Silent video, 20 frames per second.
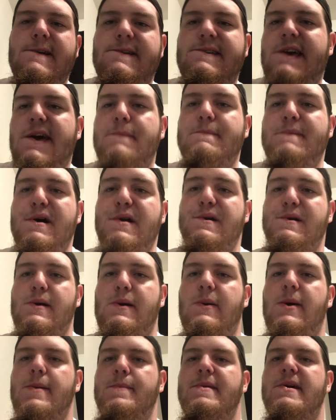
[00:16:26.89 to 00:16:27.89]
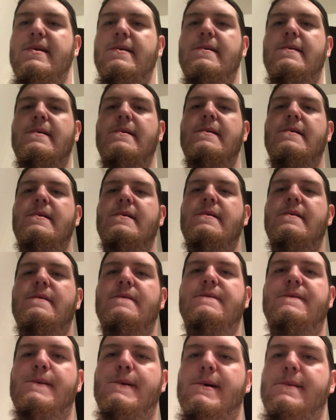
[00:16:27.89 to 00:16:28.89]
get better equipment
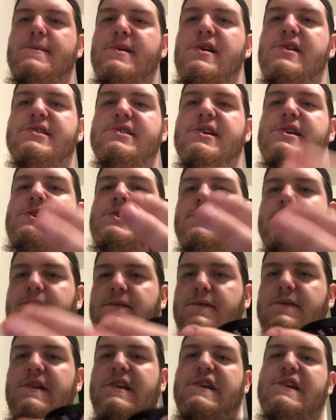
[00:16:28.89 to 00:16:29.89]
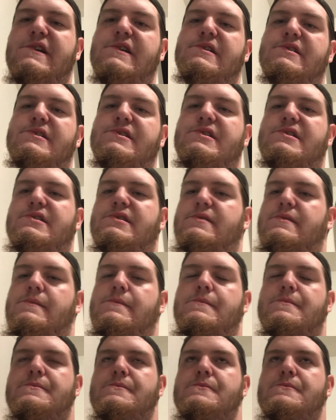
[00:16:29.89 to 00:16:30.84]
for music and for videos and